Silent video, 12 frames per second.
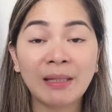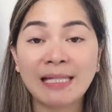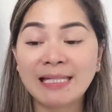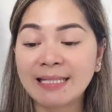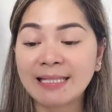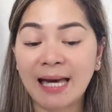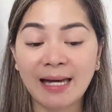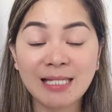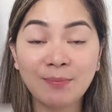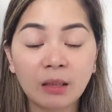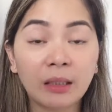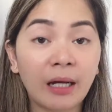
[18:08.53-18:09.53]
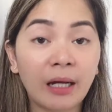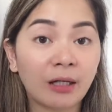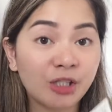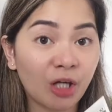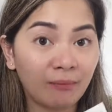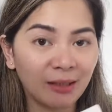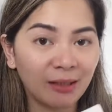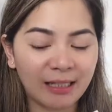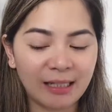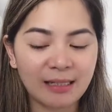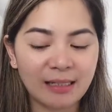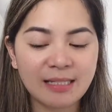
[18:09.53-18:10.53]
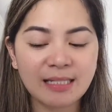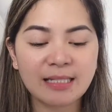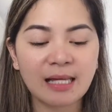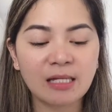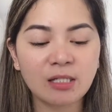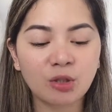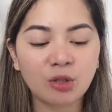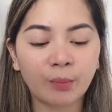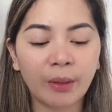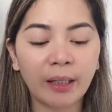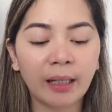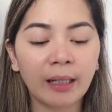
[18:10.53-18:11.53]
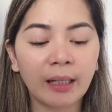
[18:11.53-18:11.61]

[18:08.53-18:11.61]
It's nice. They are travel kits. It's nice to bring.